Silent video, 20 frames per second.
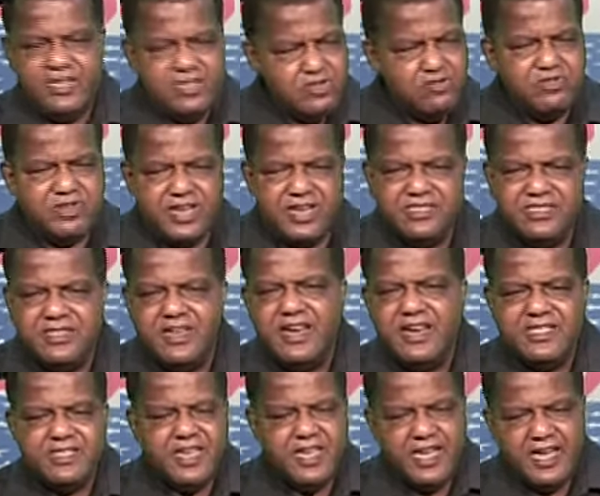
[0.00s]
You
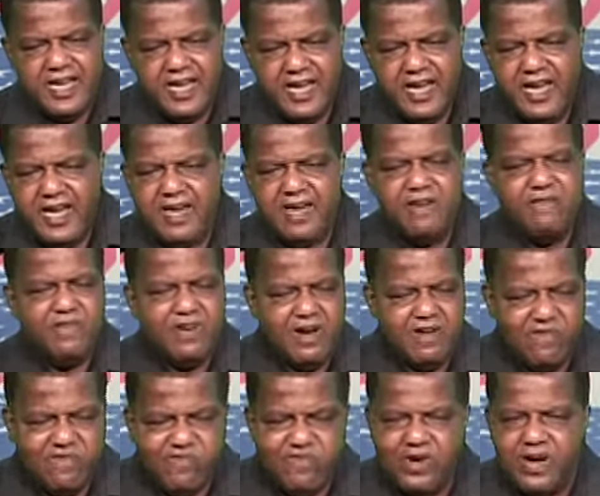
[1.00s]
cannot have a
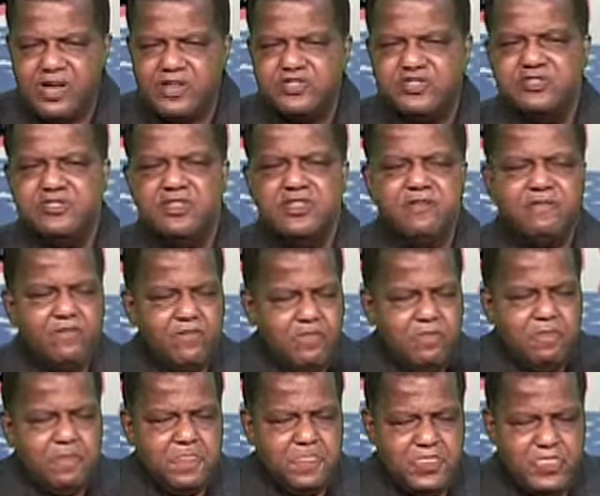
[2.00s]
functioning
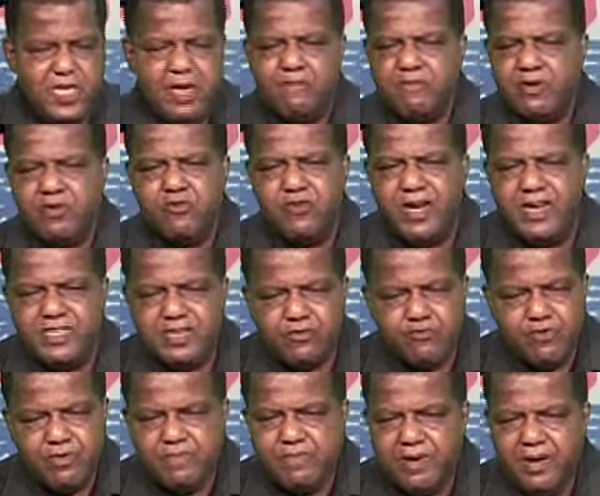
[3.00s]
democratic
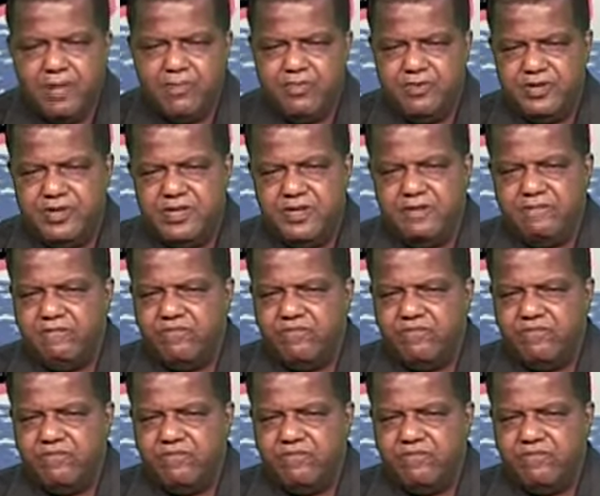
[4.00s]
republic.